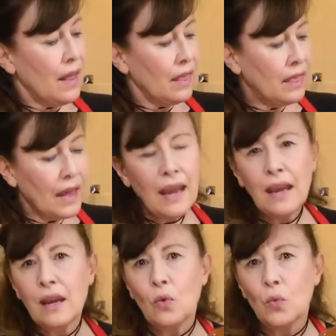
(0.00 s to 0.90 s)

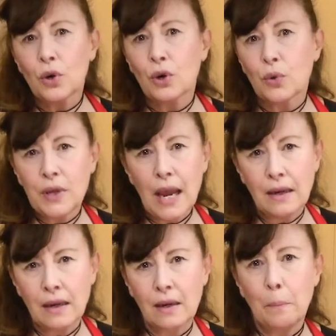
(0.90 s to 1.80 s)
They were
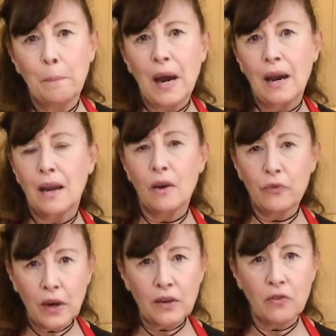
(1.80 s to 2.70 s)
created by a
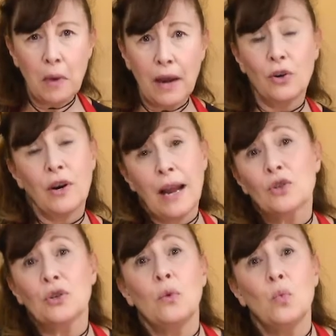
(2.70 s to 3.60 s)
friend of mine, or
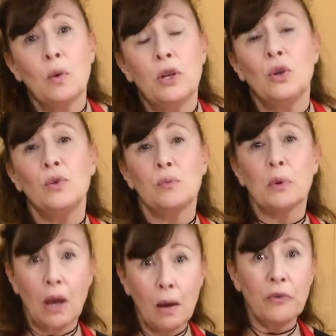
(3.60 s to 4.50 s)
actually a woman who's
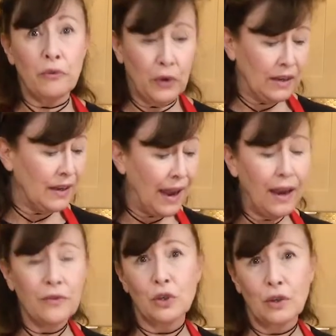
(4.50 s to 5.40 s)
become a friend
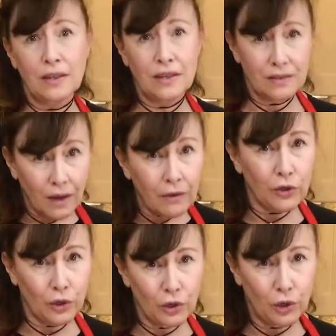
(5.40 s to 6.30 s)
after I
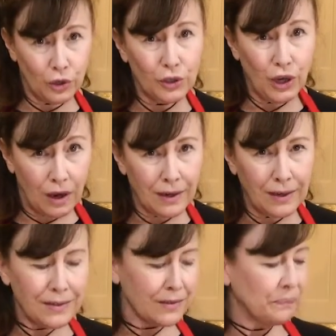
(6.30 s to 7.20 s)
discovered her
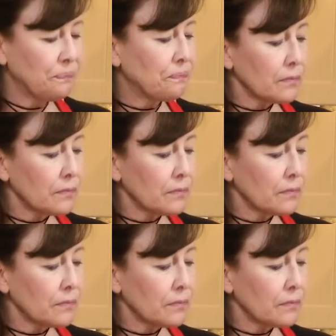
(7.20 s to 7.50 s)
tonics,